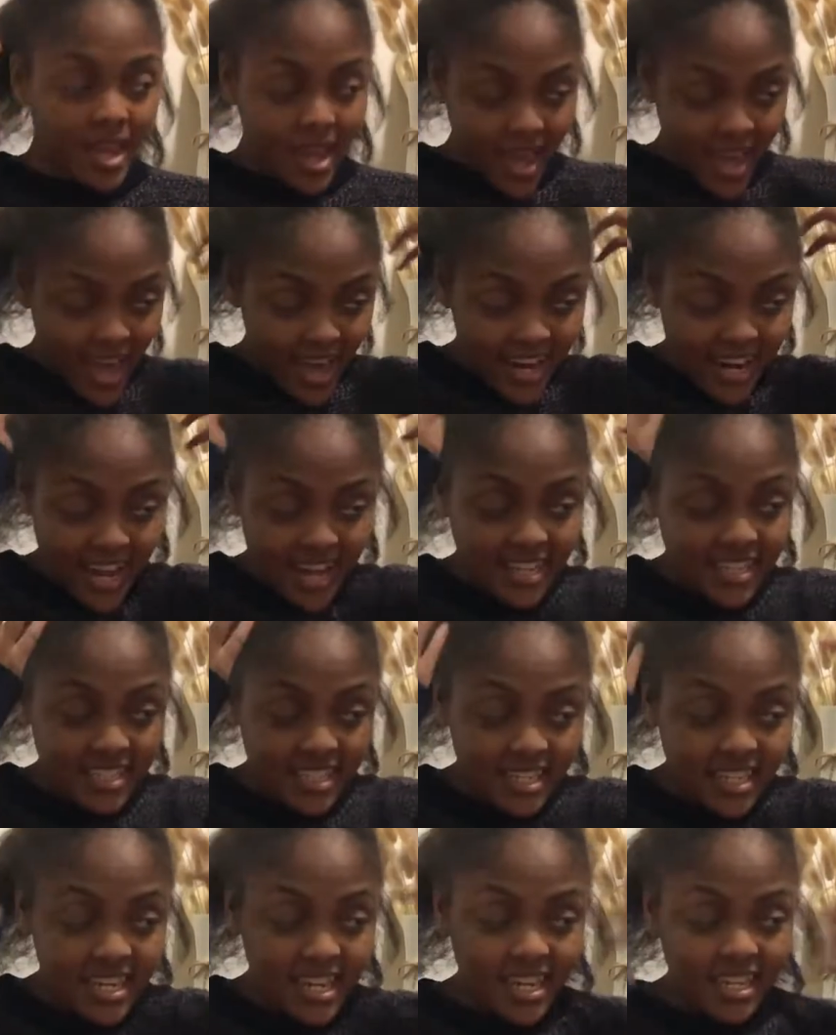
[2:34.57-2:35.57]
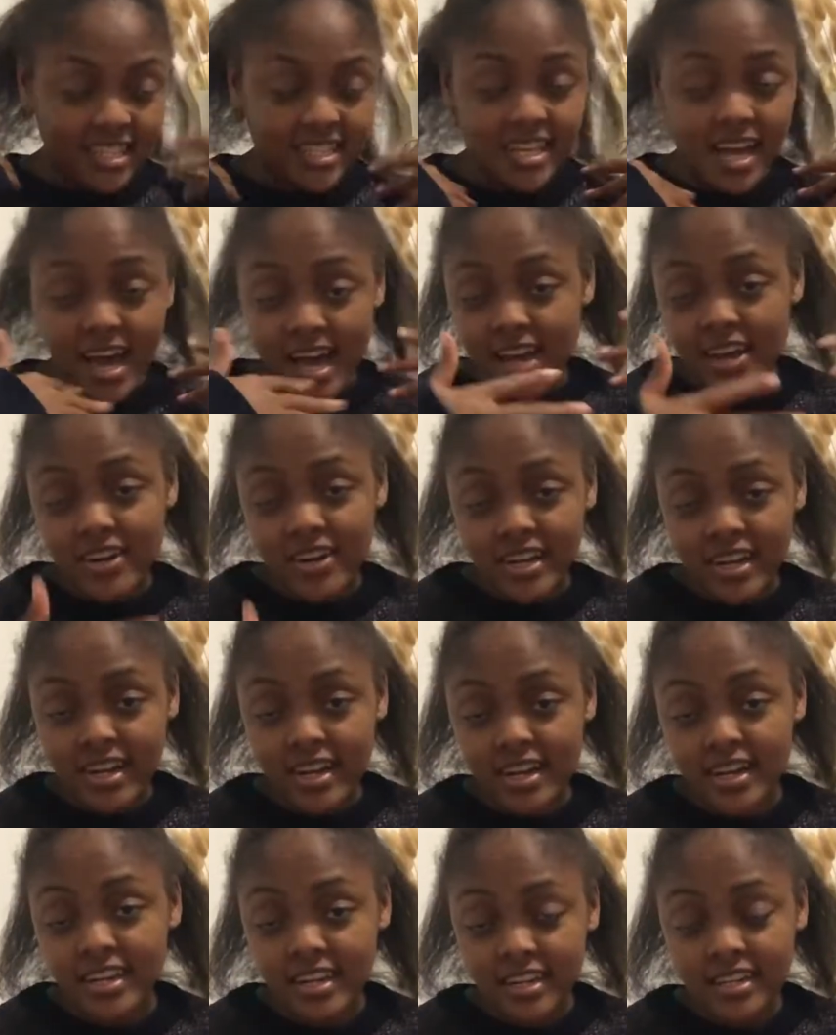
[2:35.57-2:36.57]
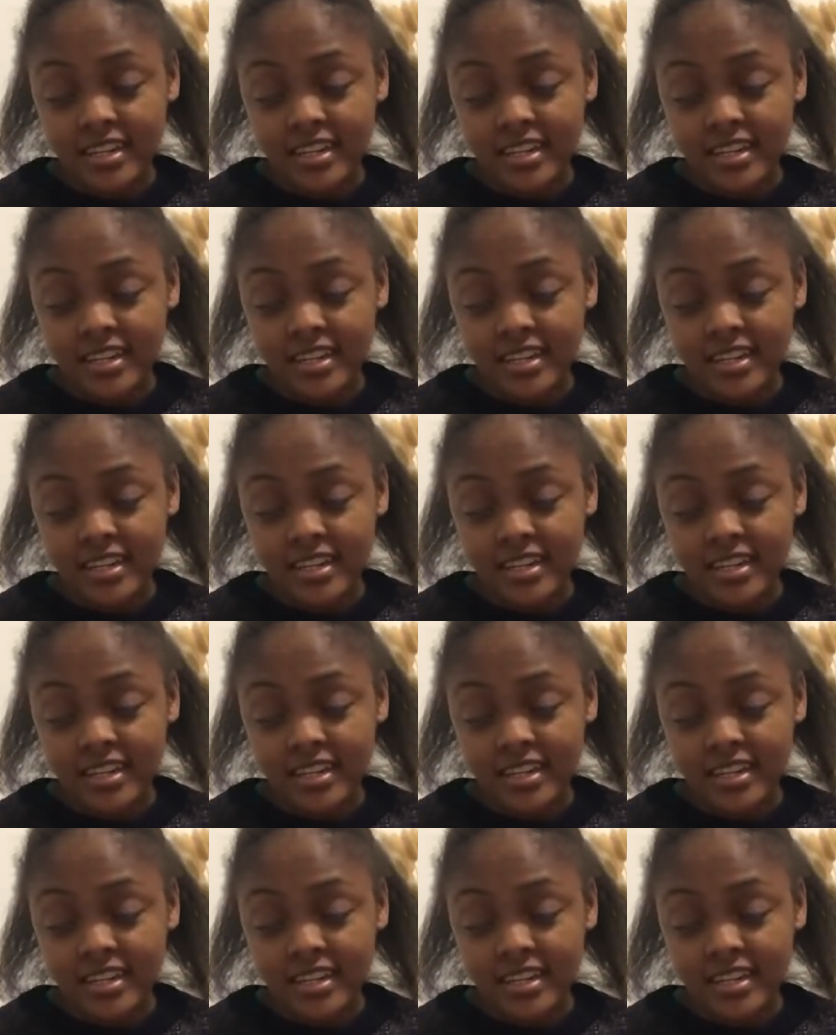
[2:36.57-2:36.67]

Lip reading: And I did the entire hair.